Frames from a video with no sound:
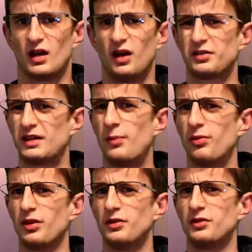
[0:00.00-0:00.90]

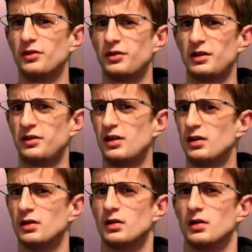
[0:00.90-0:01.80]
stepbrothers and
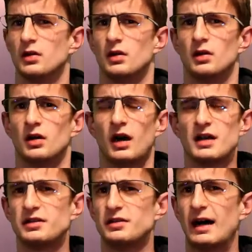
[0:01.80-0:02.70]
sister.
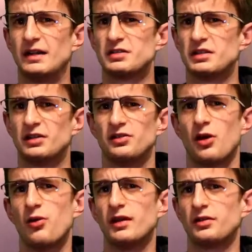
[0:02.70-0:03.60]
I actually didn't
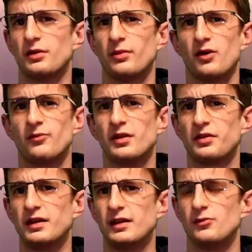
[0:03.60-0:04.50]
know this, I might have
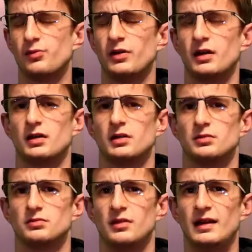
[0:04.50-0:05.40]
missed it, but
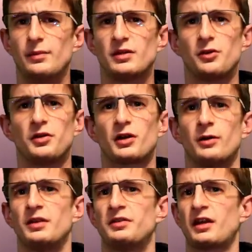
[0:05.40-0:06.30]
let me know in the
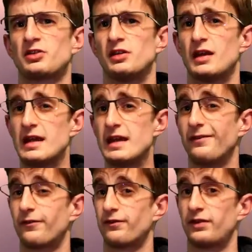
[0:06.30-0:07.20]
comment section
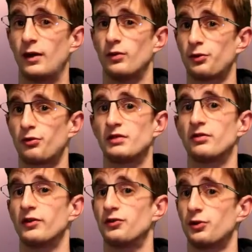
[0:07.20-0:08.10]
if that was already
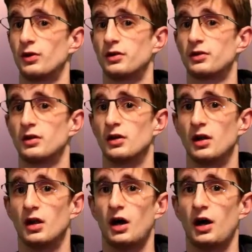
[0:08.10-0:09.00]
revealed to us.
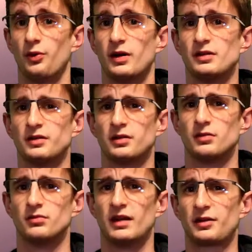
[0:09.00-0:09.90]
Otherwise,
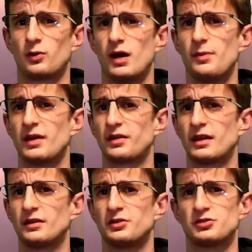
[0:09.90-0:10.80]
that's quite a big
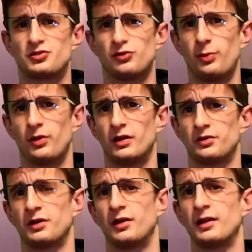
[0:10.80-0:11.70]
thing to just drop on
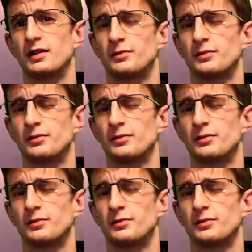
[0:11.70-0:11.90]
us.